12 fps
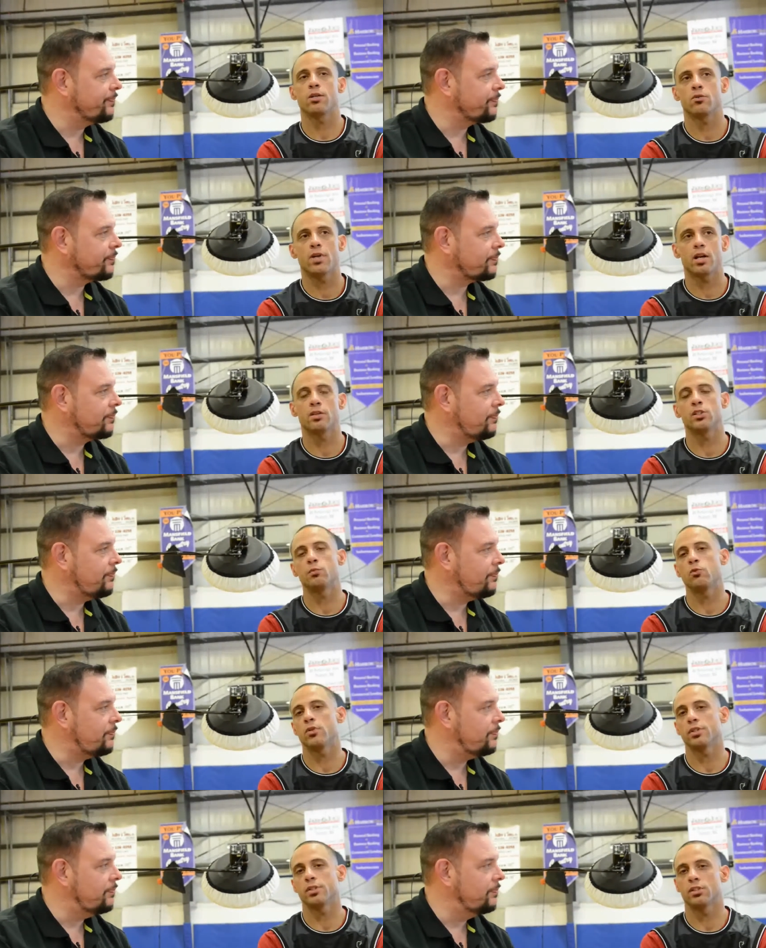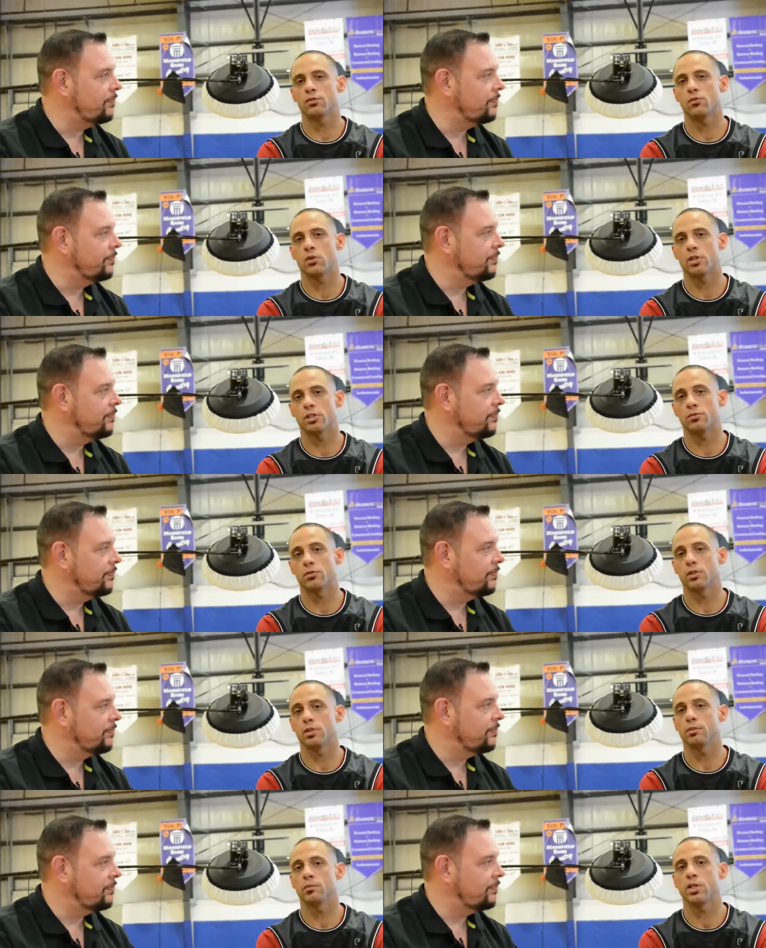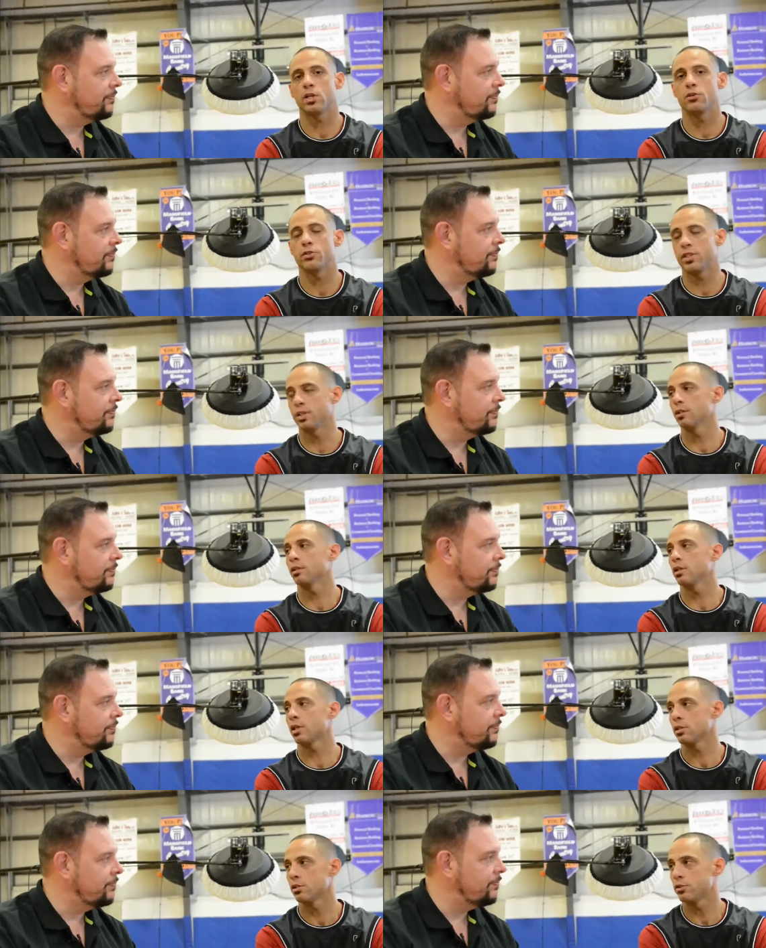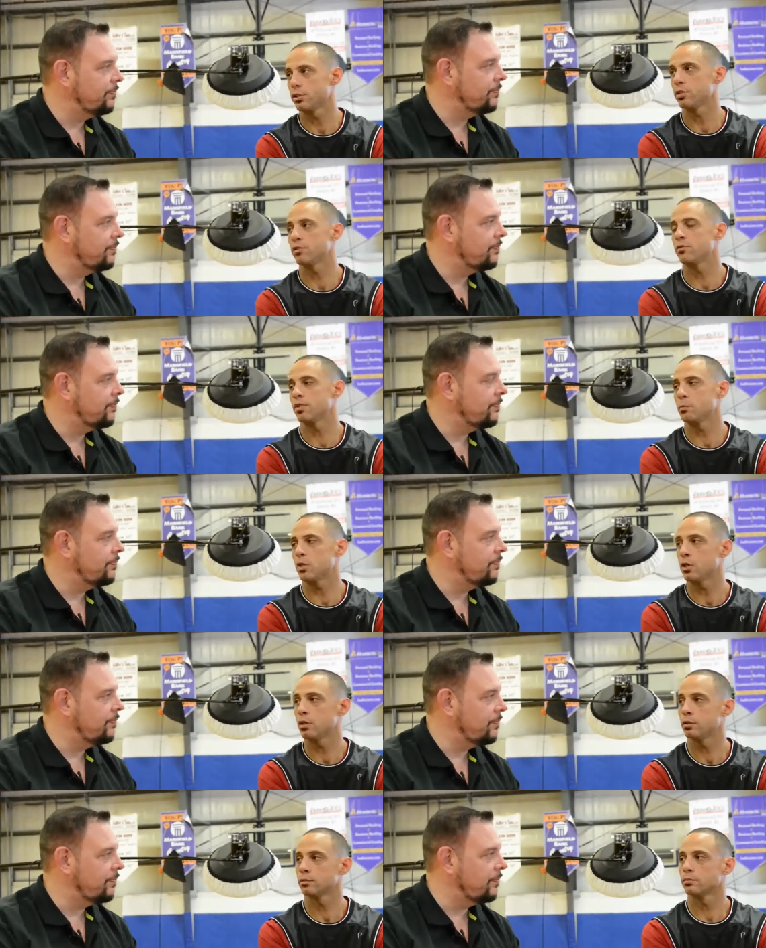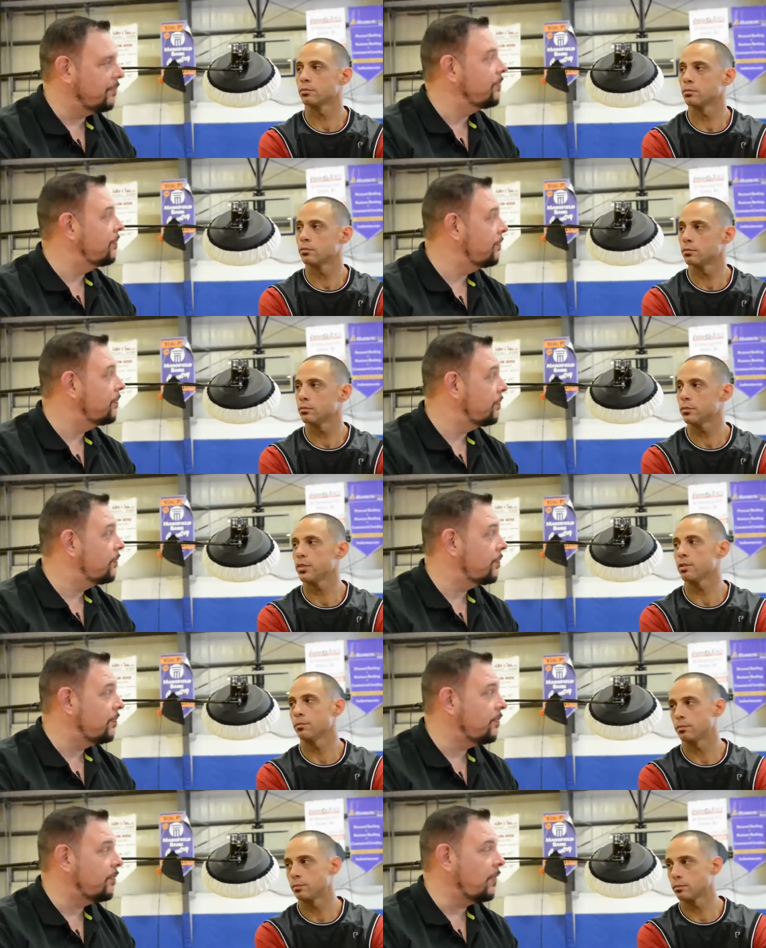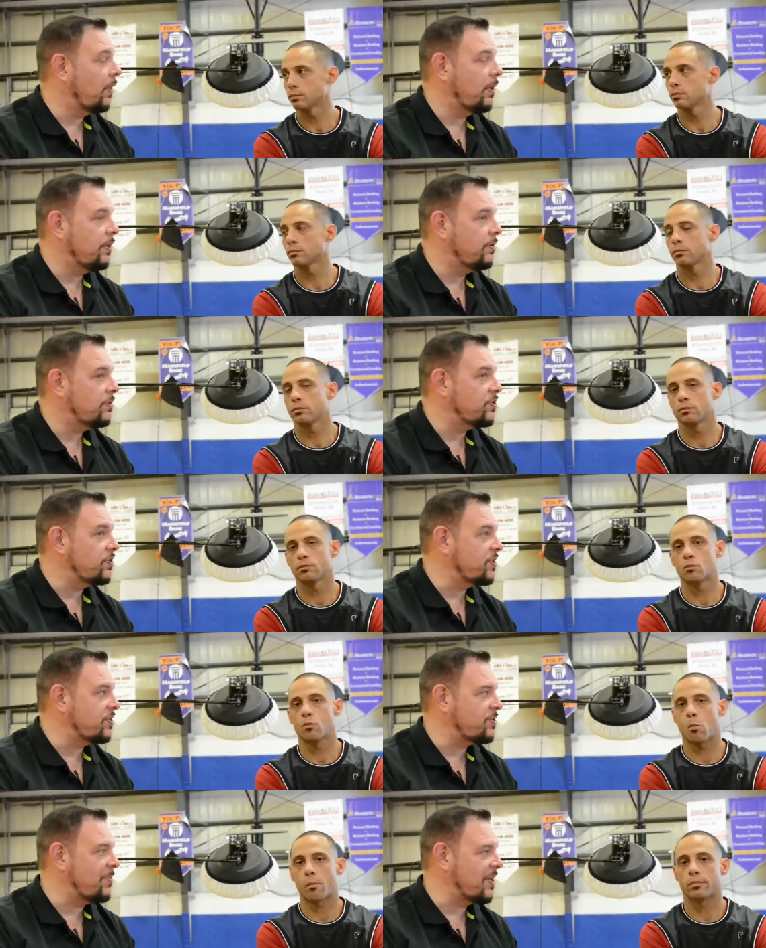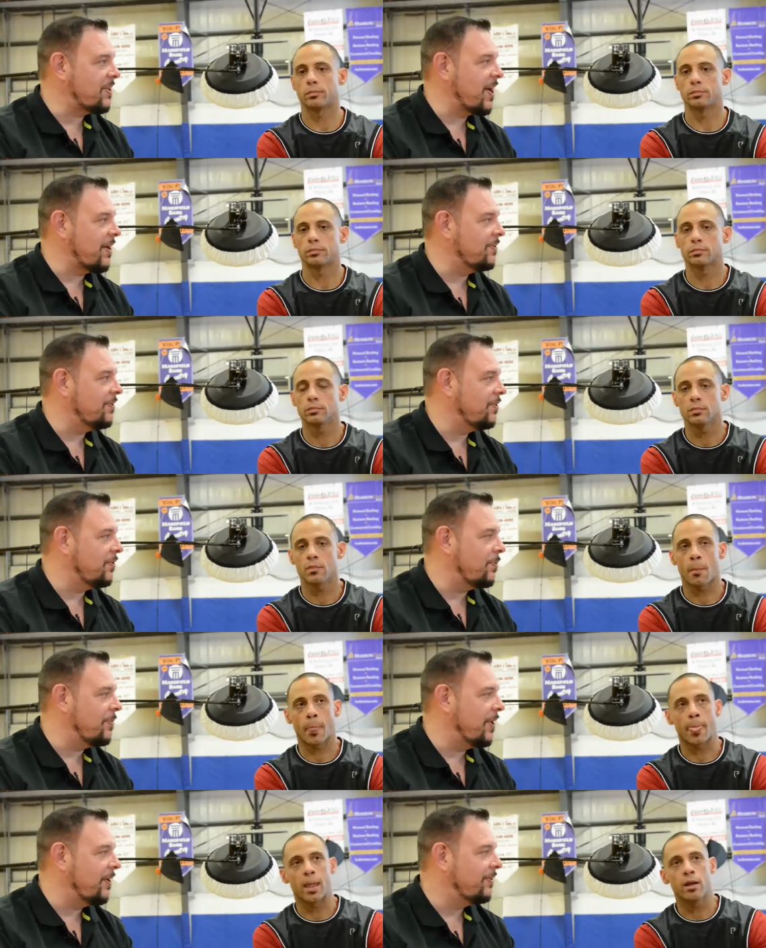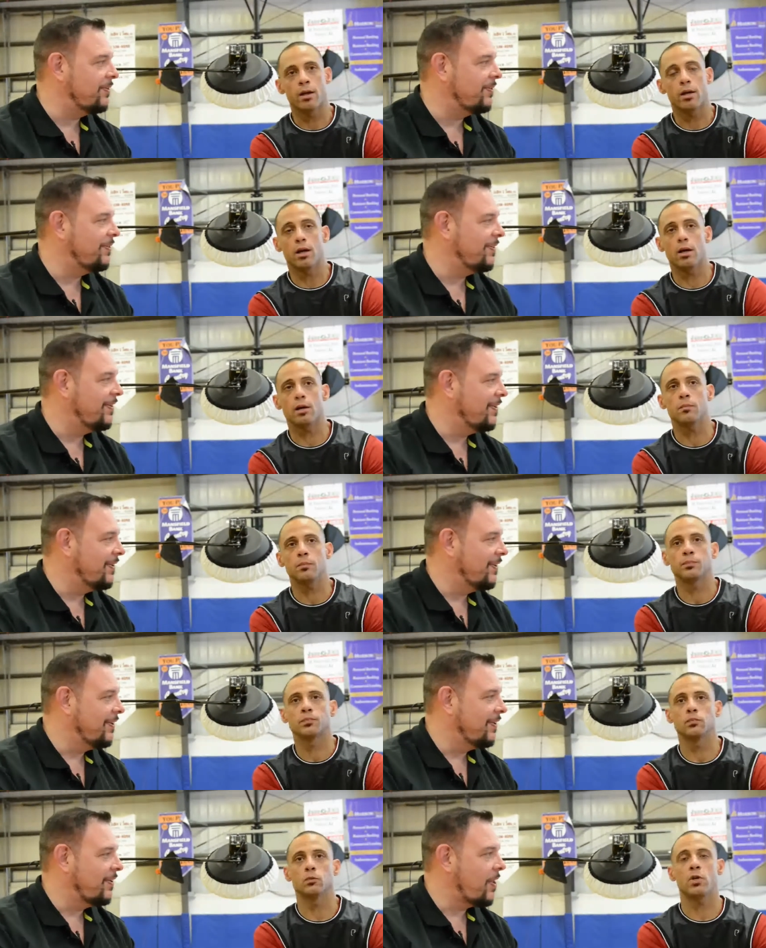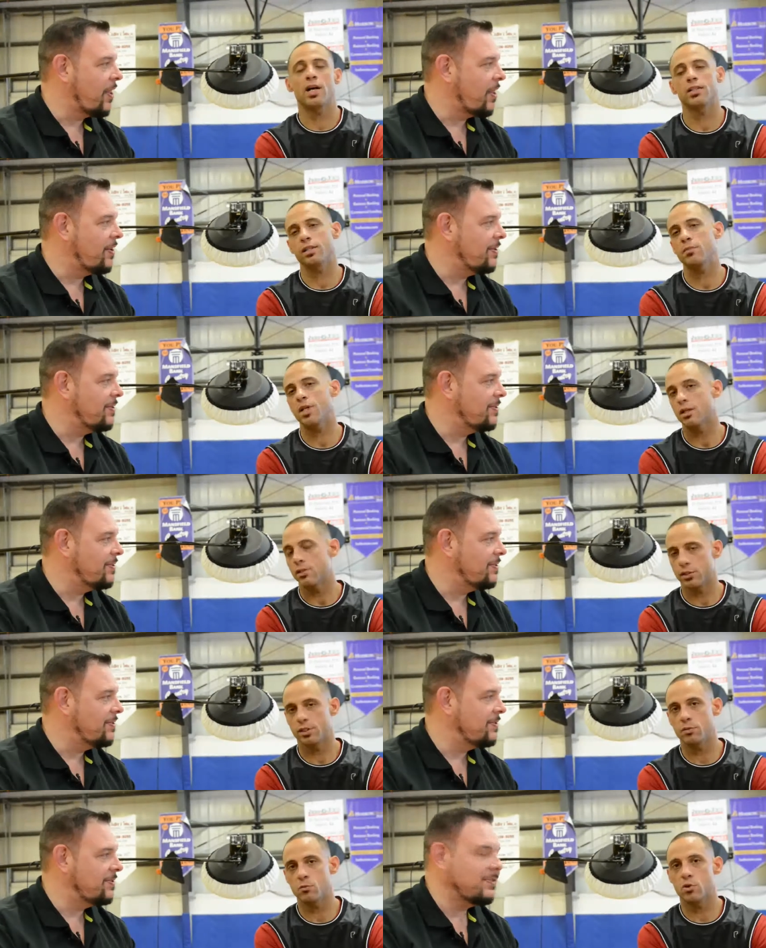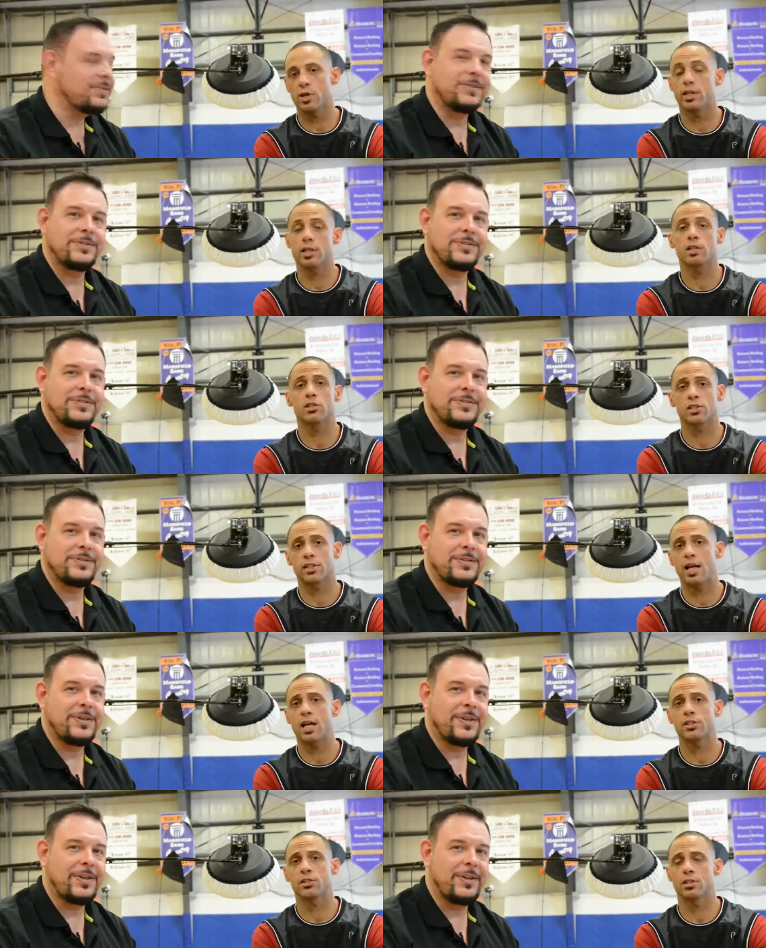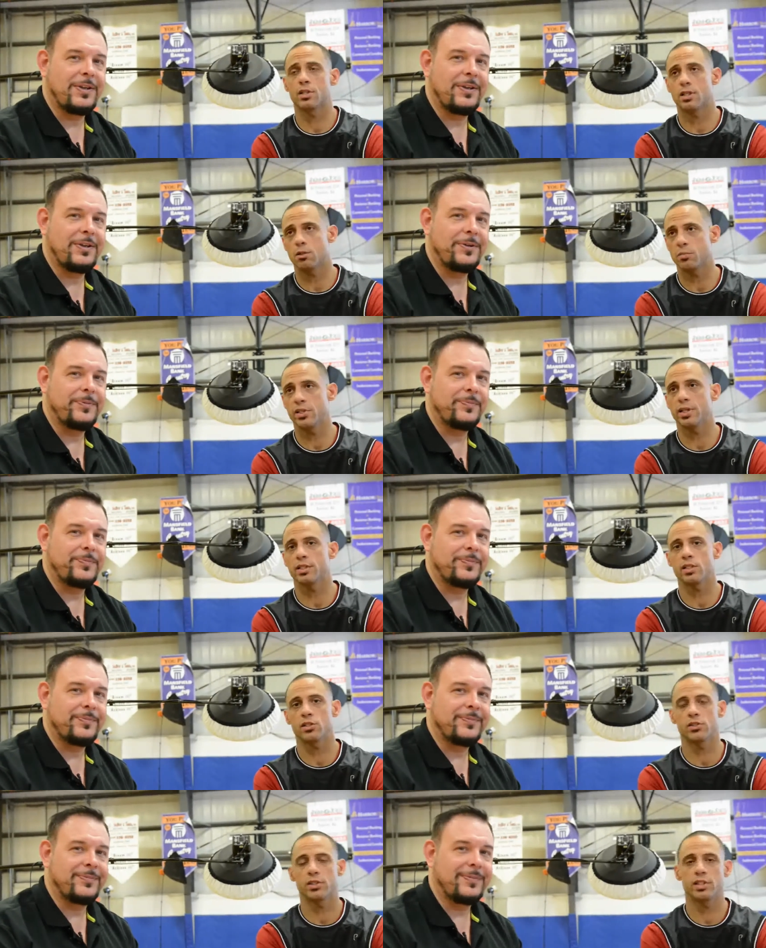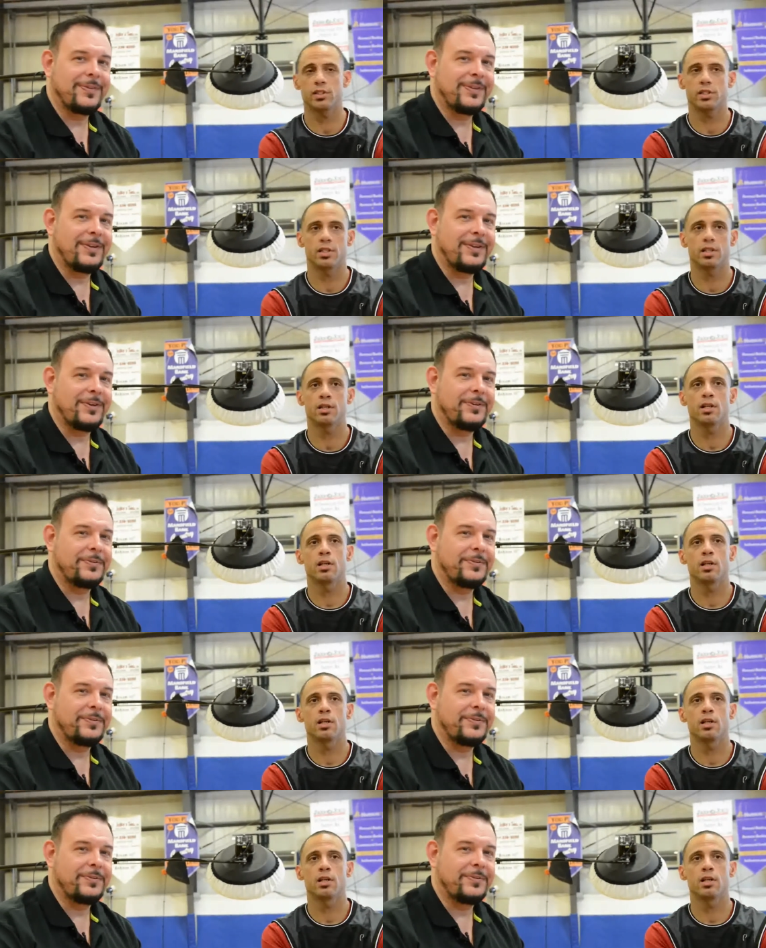Speaker 1: around sports as far as for coaching. I coach youth football. Mm-hmm. Yep. Yeah. So tell us
Speaker 2: about that a little bit.
Speaker 1: Um, well, actually, I'm not coaching anymore. I didn't coach last year, and I don't plan to coach this year.